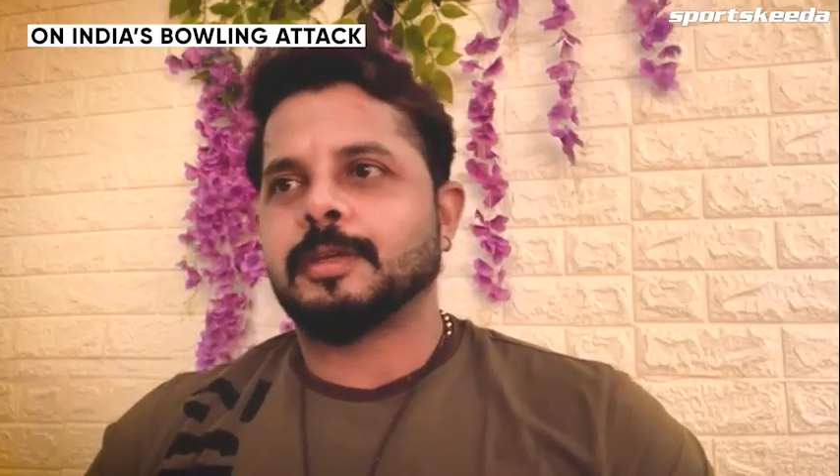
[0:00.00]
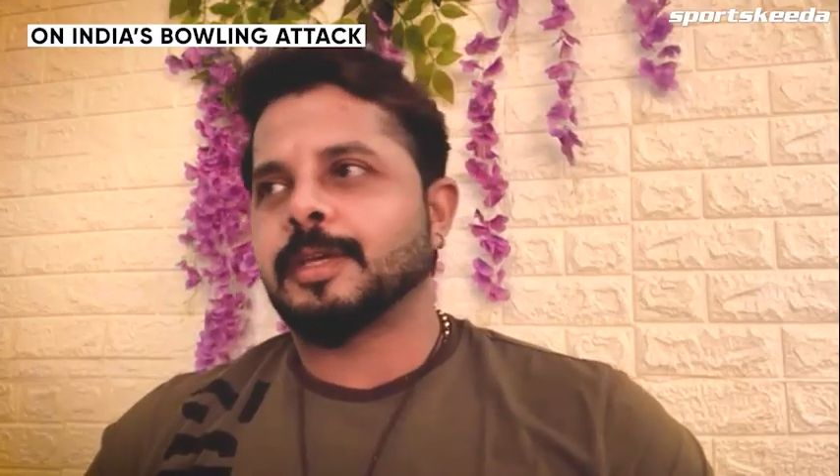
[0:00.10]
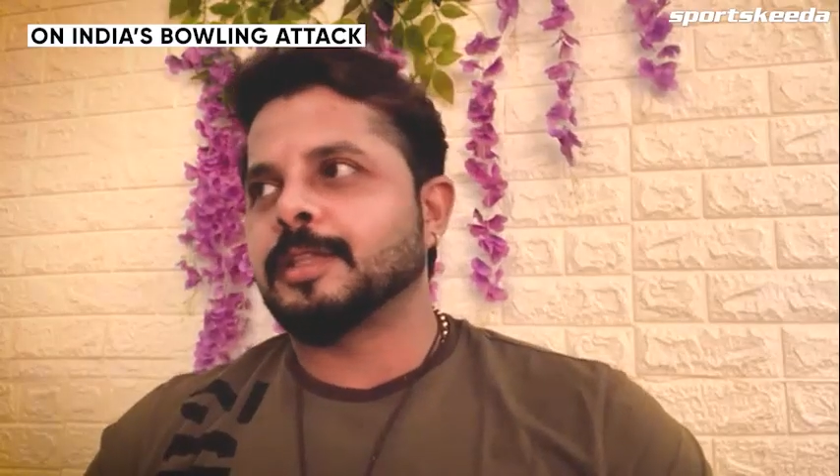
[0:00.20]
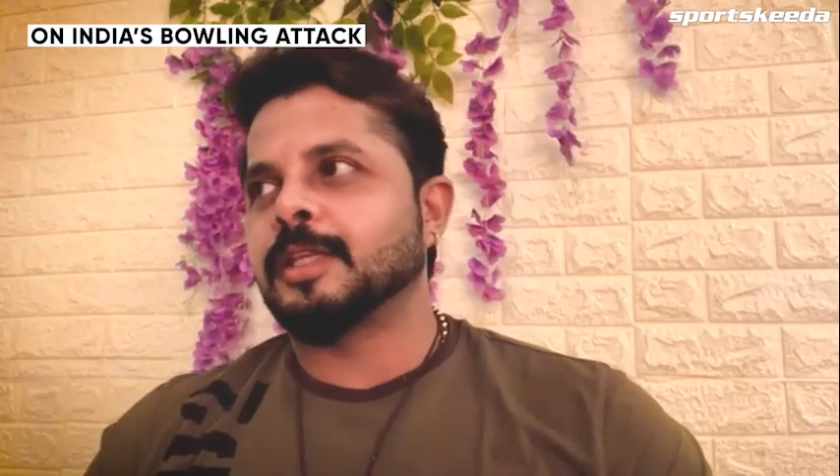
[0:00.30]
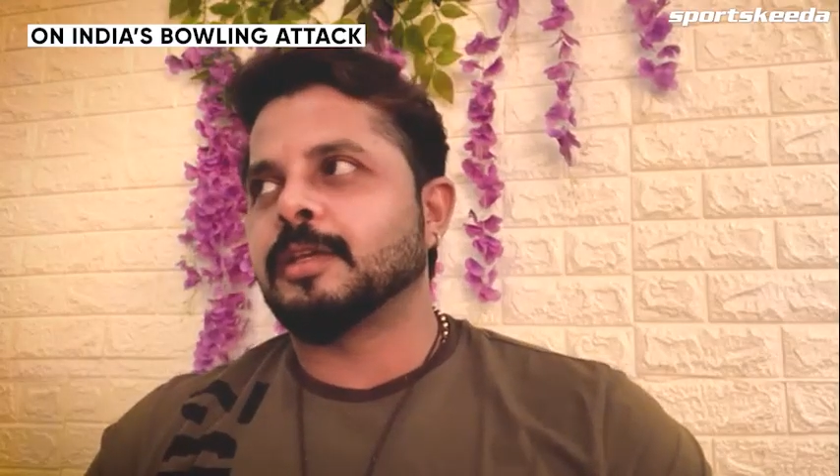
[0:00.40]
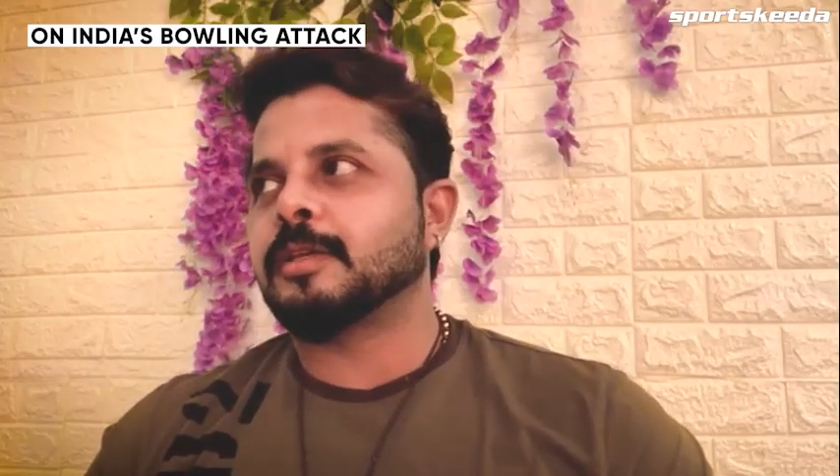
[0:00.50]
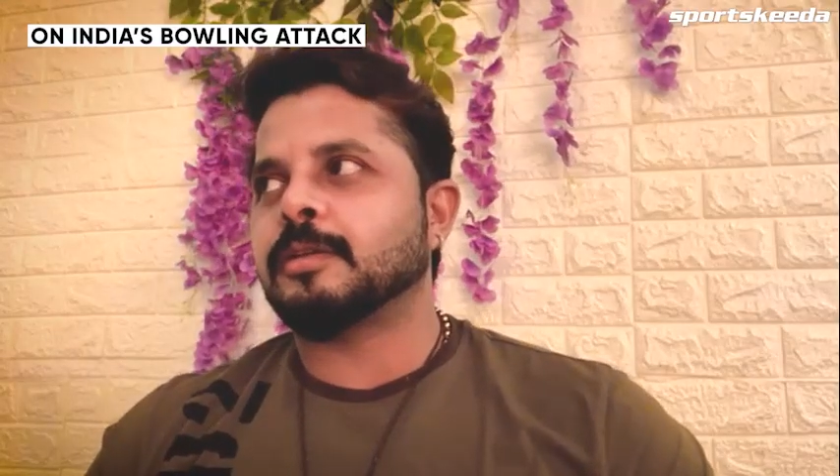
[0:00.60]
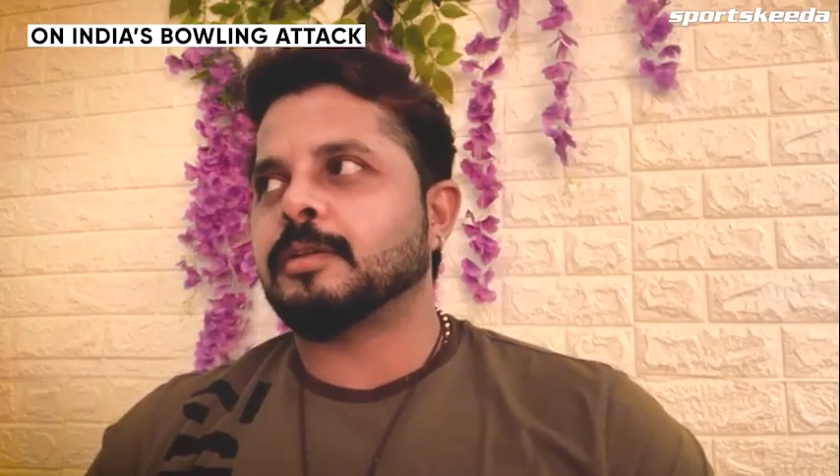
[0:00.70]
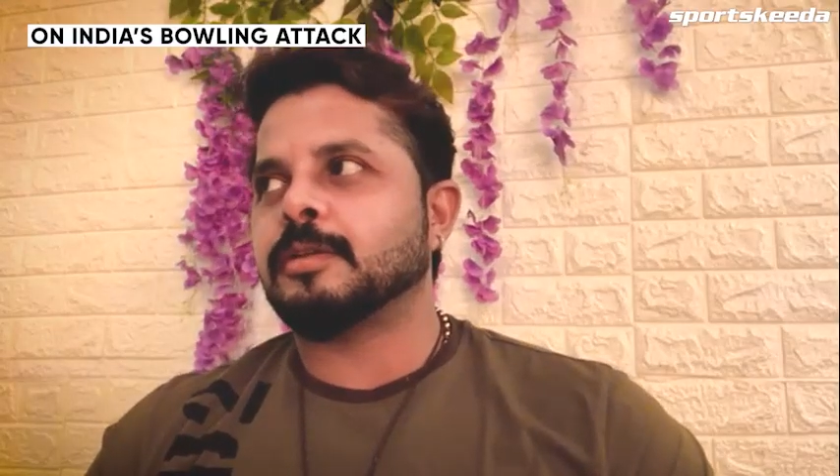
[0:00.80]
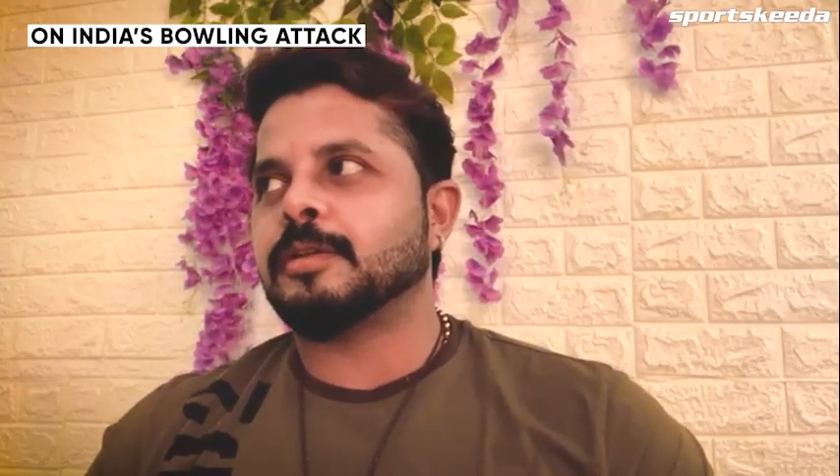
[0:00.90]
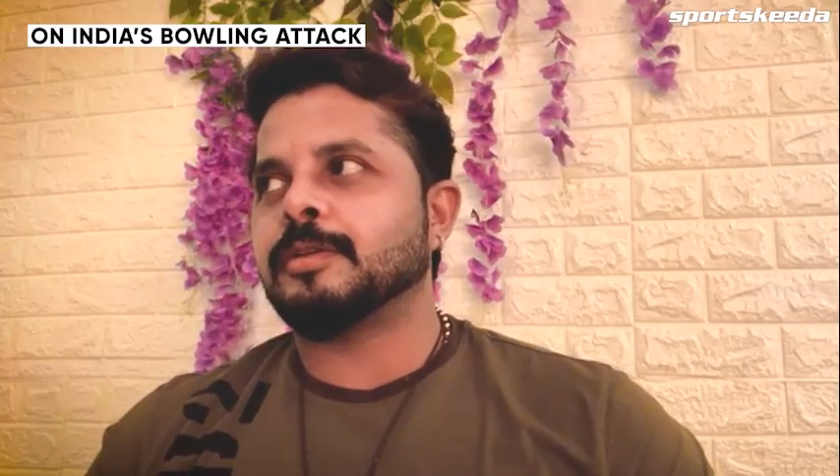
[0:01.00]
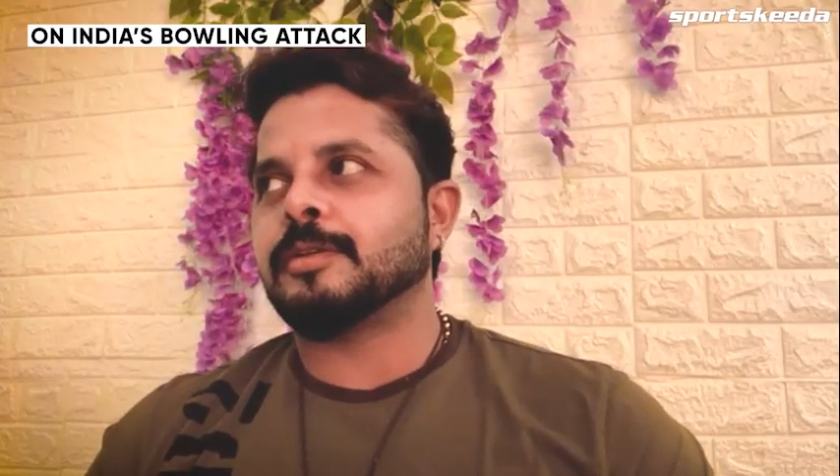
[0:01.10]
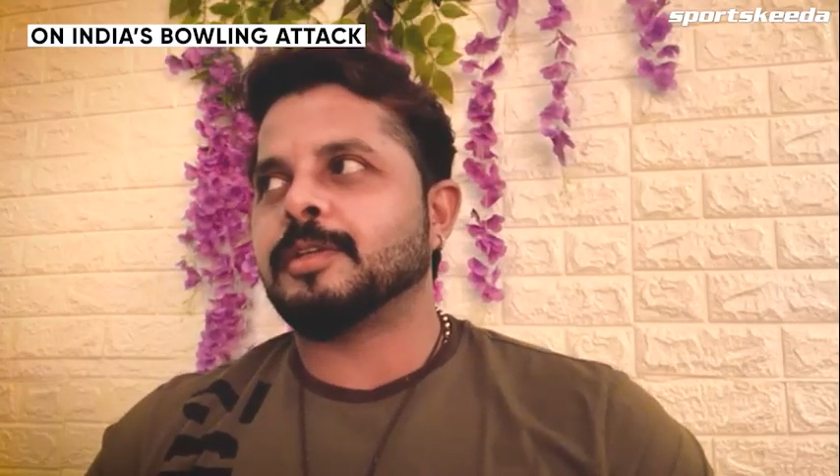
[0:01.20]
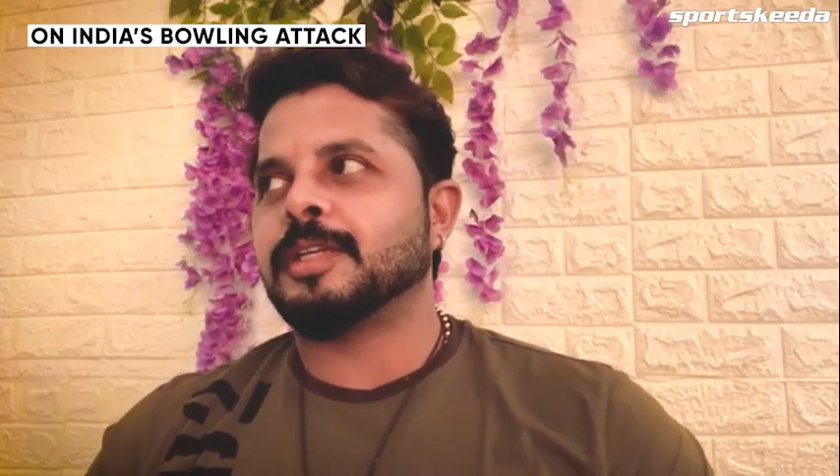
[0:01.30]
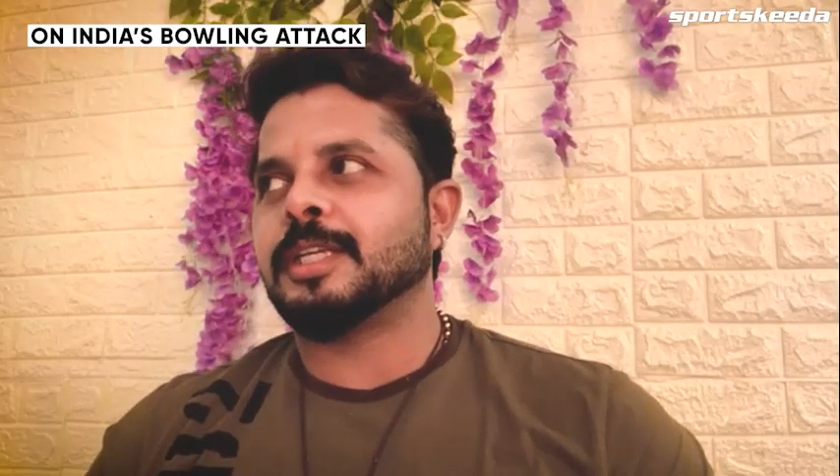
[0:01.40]
I think
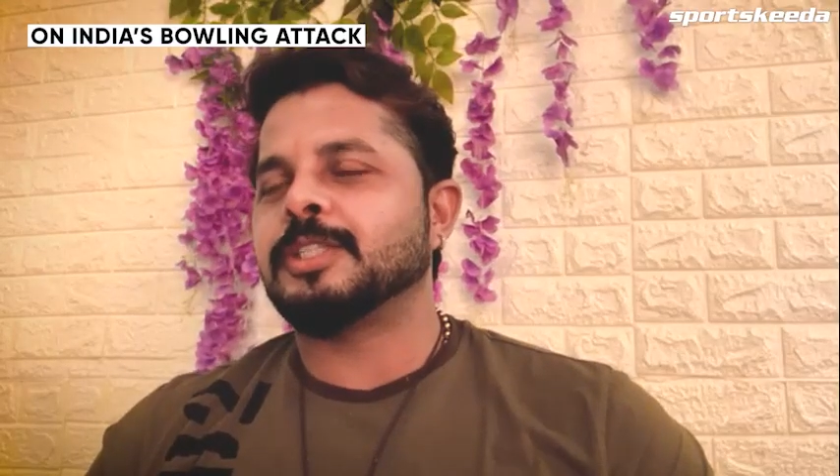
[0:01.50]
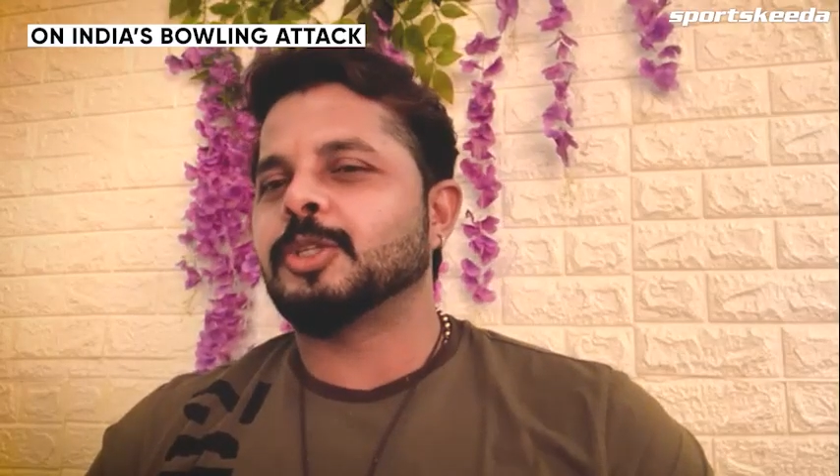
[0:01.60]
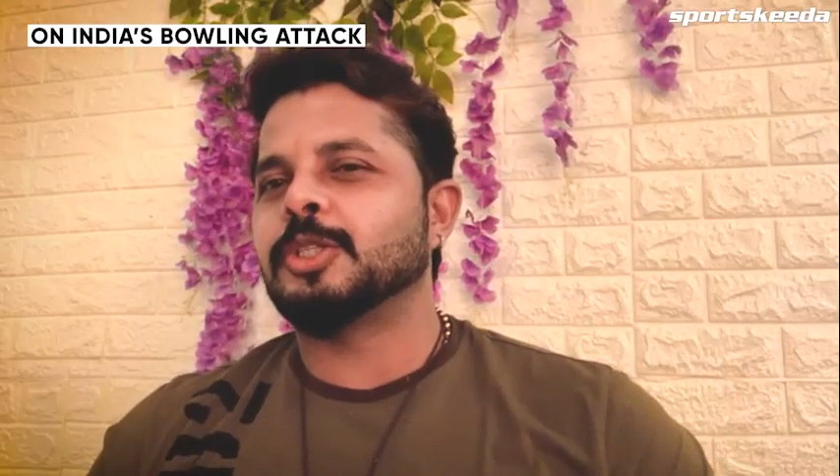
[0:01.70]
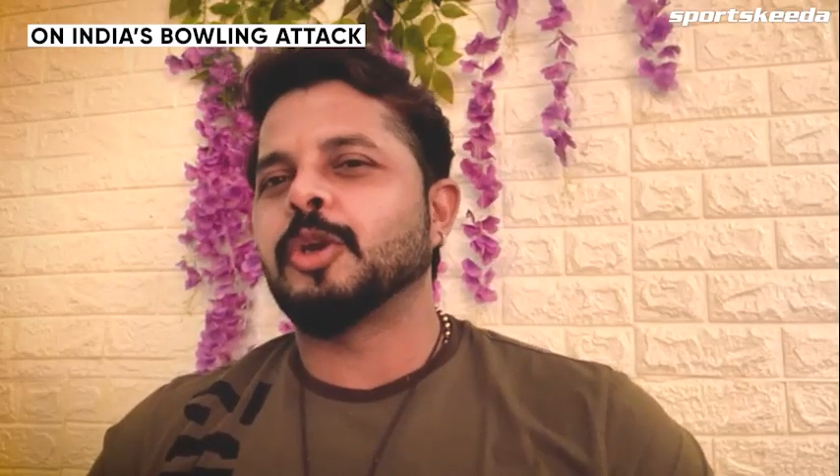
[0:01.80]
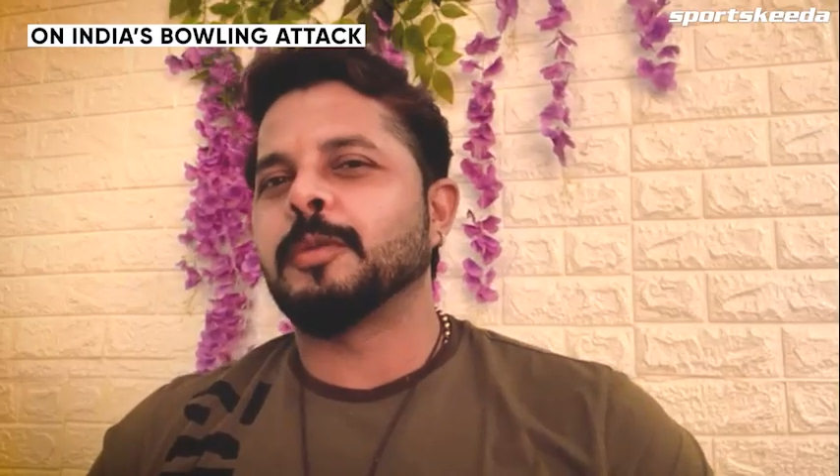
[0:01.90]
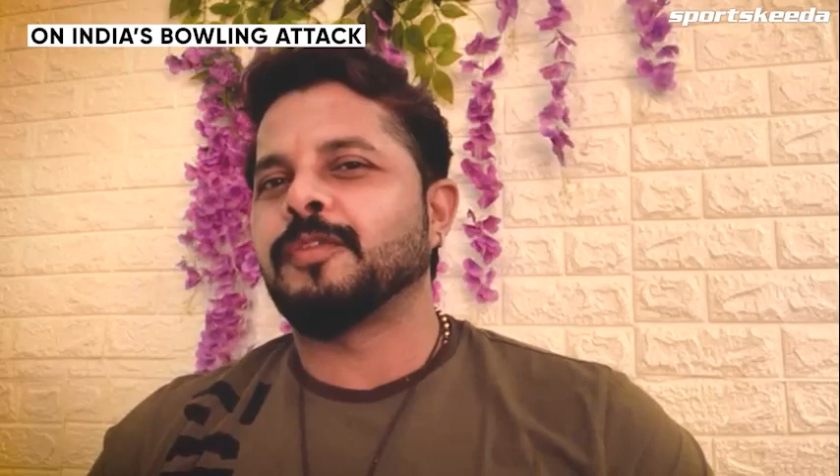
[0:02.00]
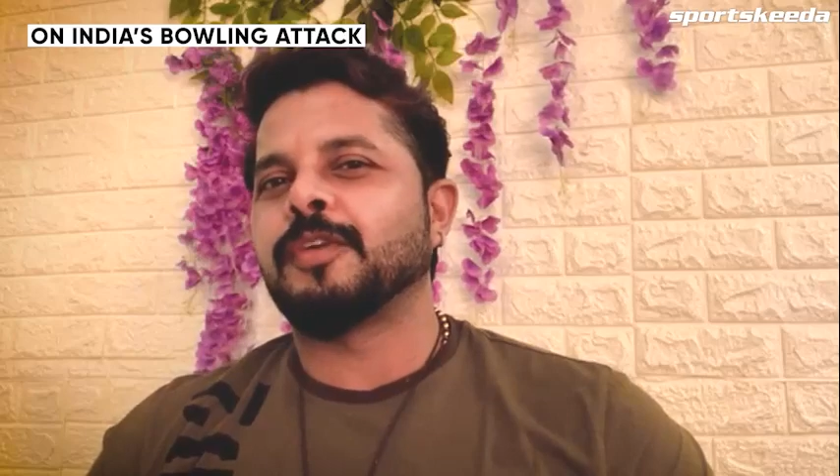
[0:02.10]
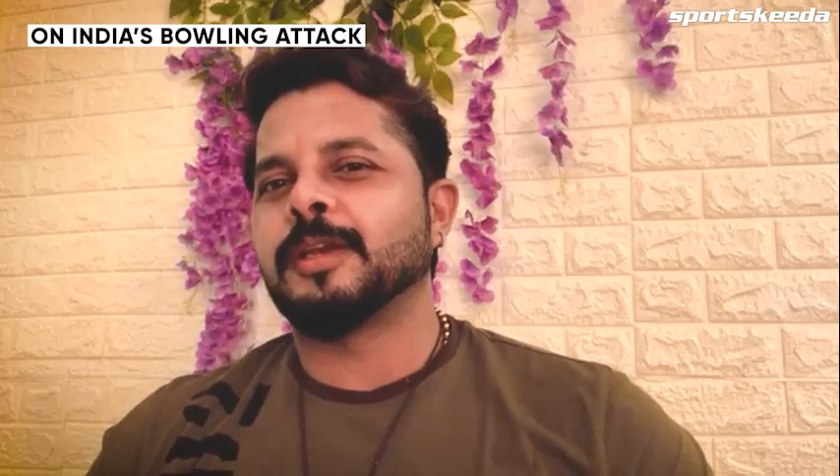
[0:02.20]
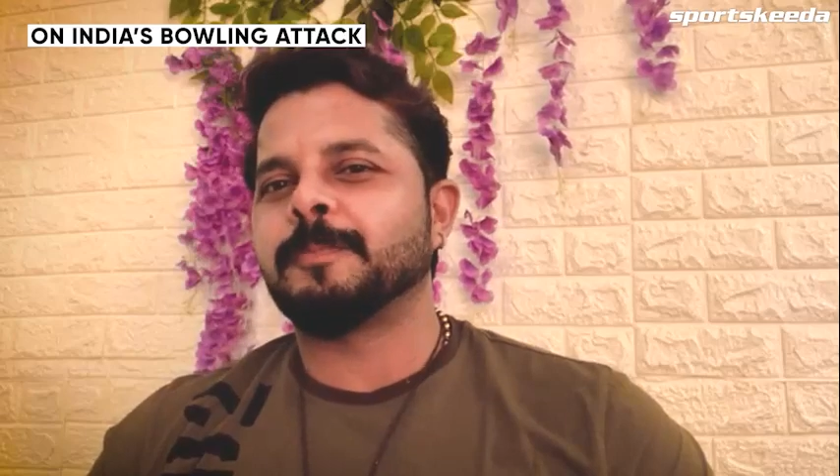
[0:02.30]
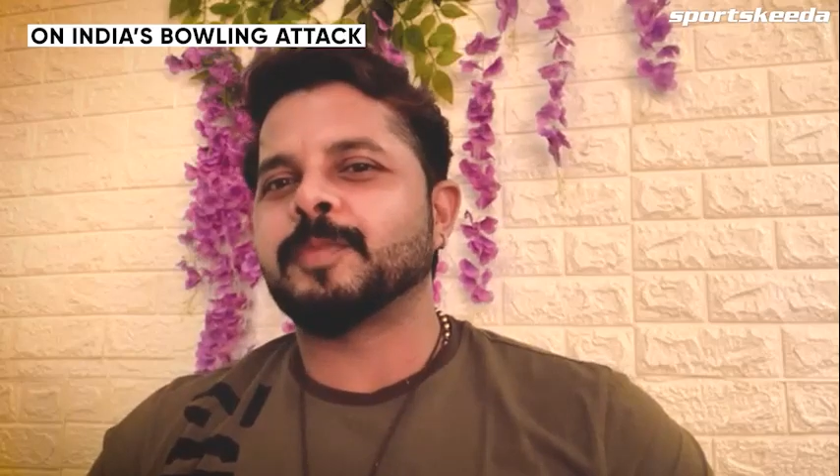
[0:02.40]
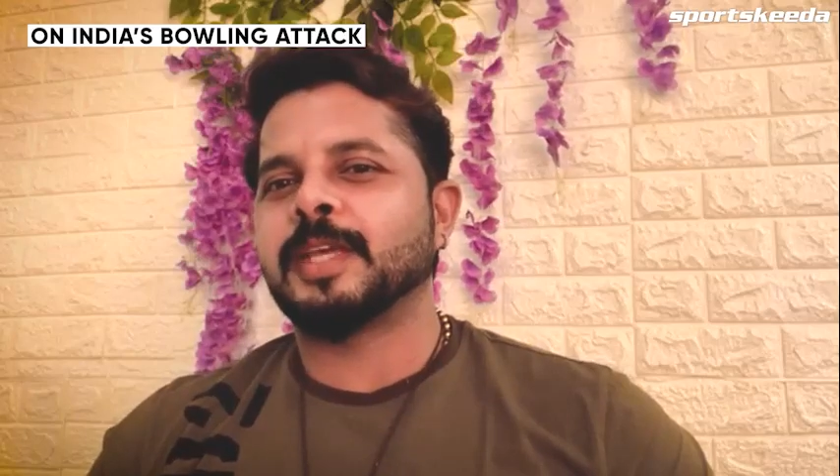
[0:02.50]
it's going to be fun.